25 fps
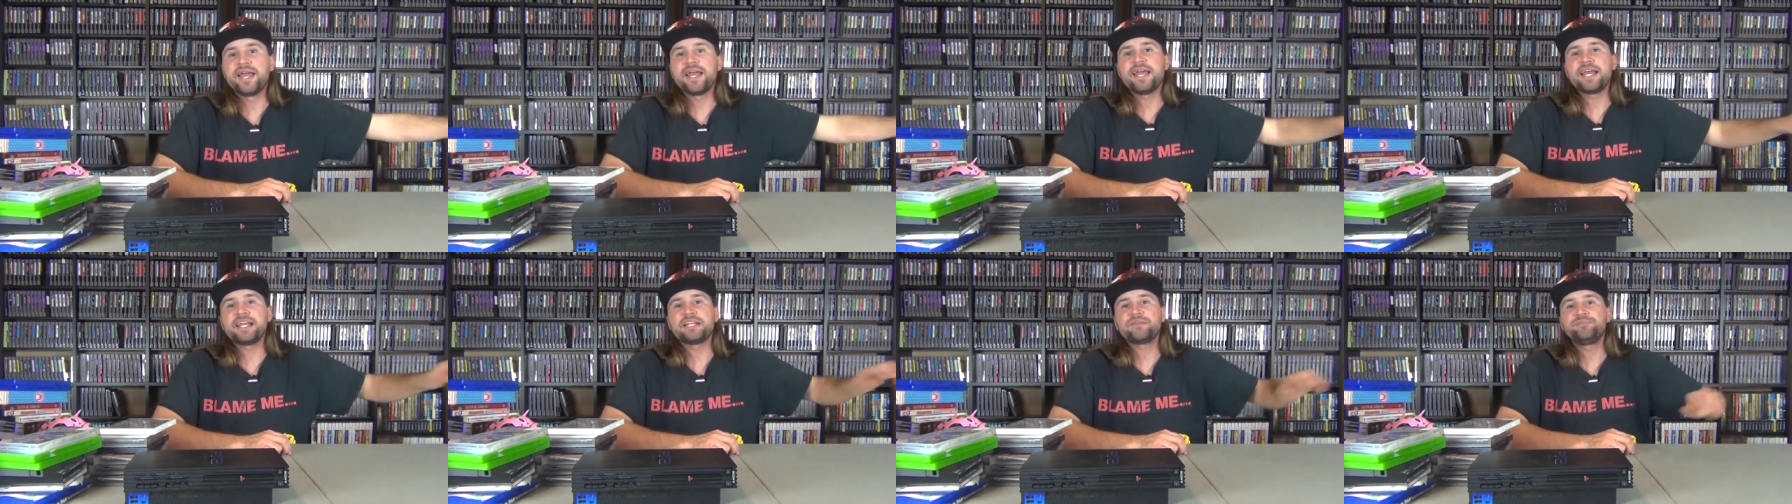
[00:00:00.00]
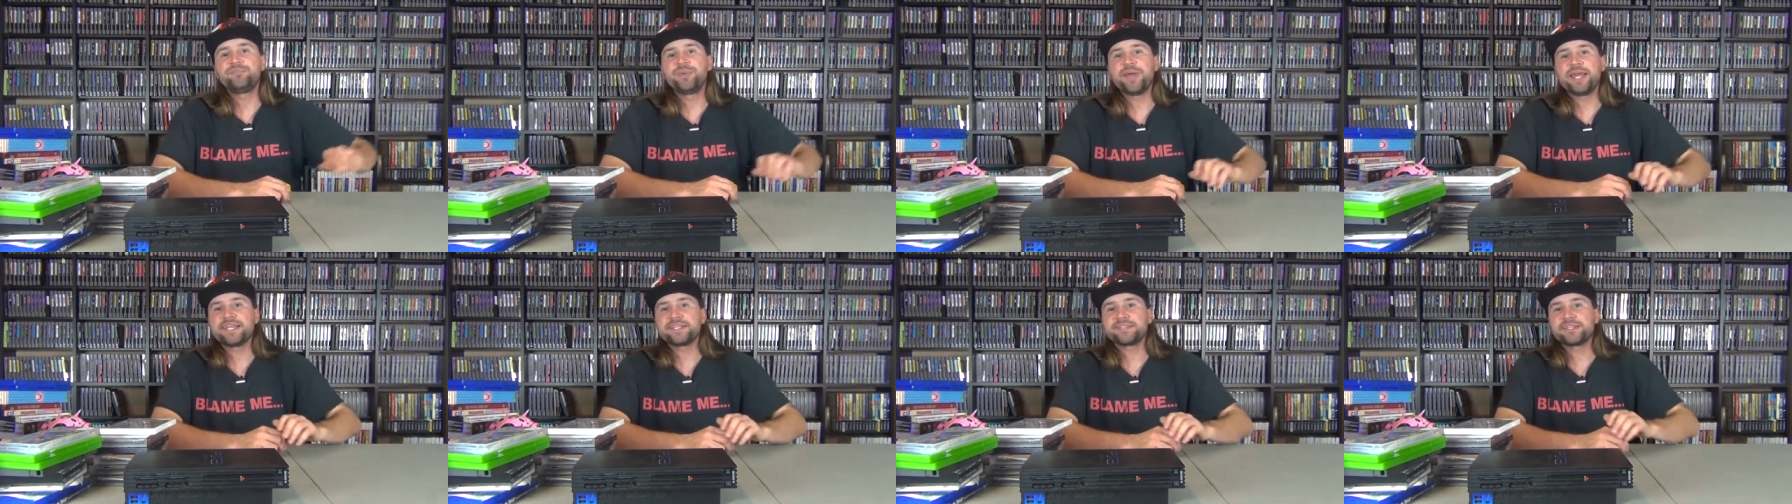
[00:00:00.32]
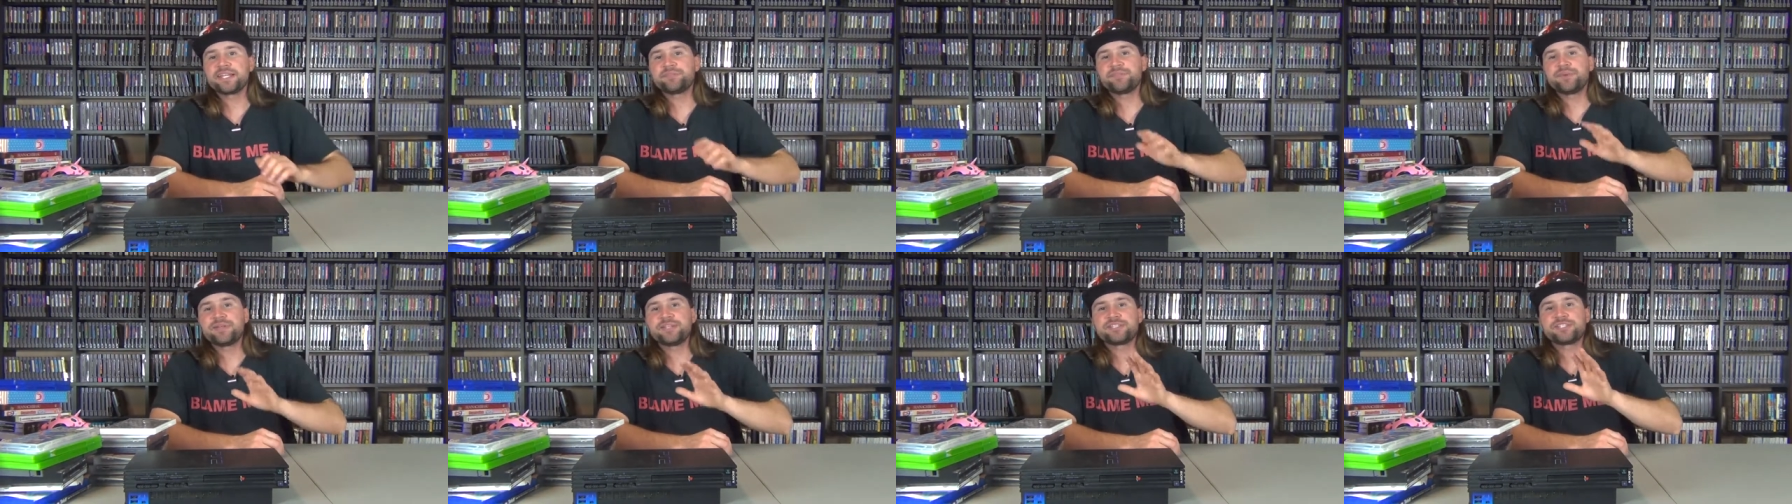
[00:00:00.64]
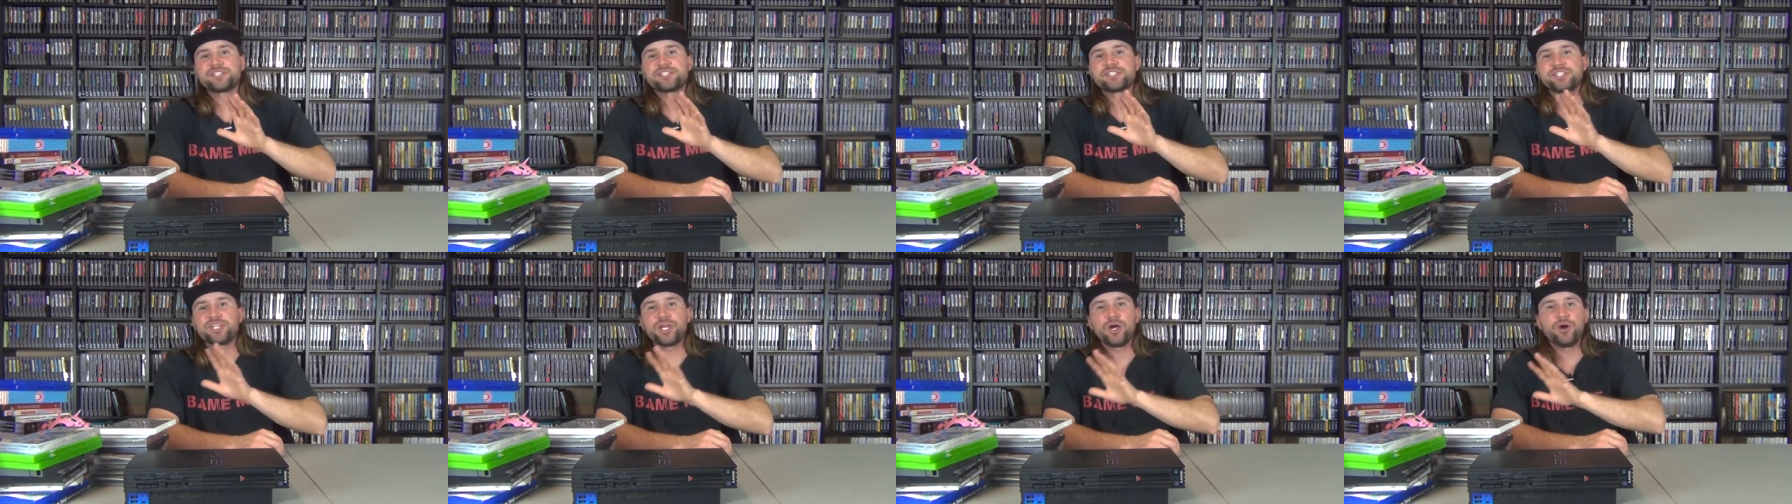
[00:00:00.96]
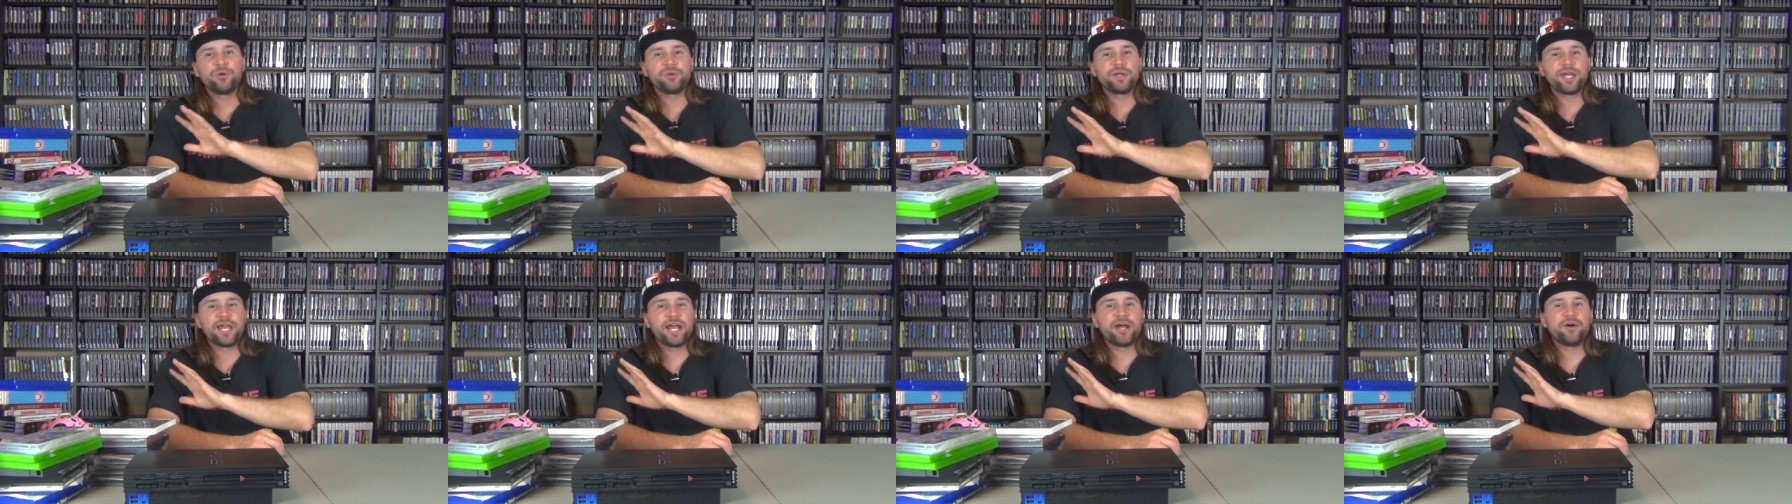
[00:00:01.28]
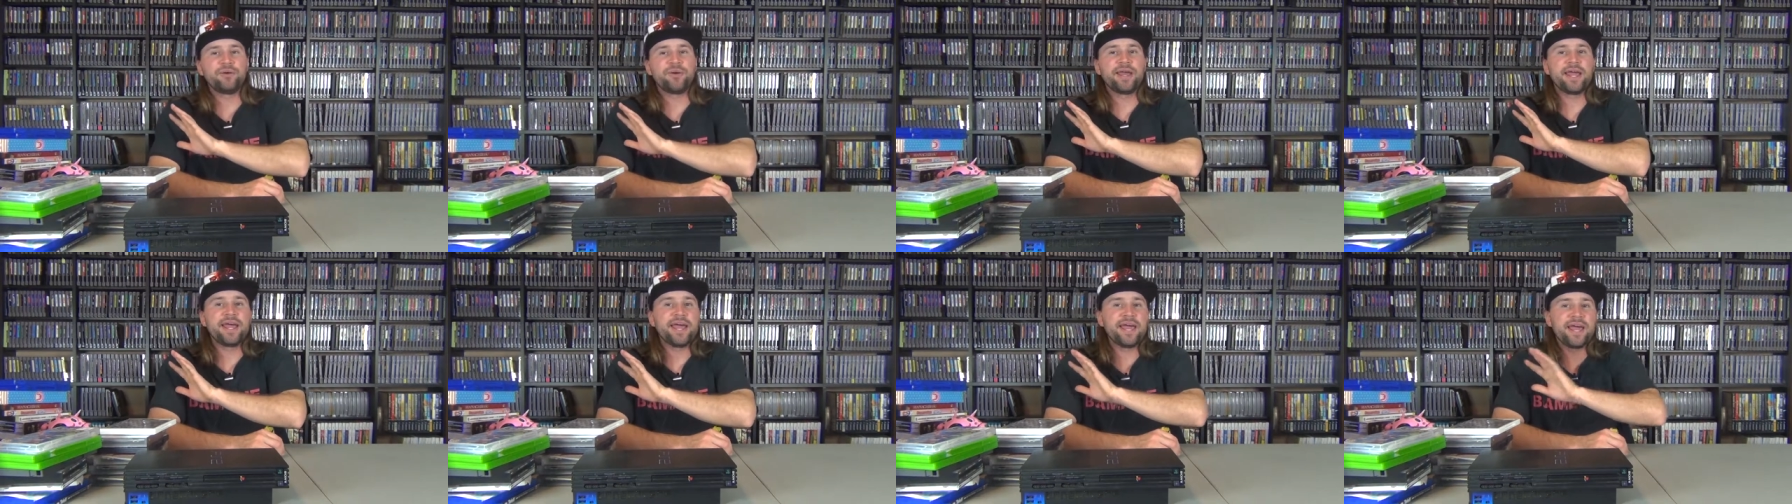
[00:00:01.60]
It's basically been sold
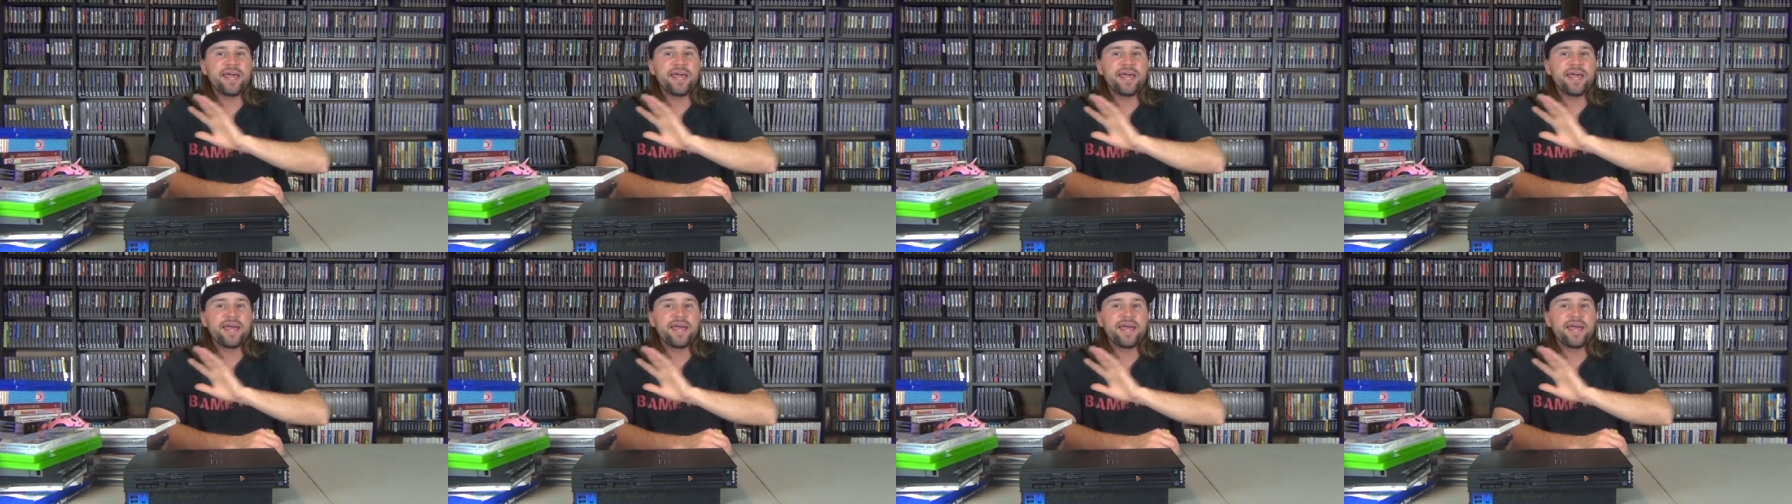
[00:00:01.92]
out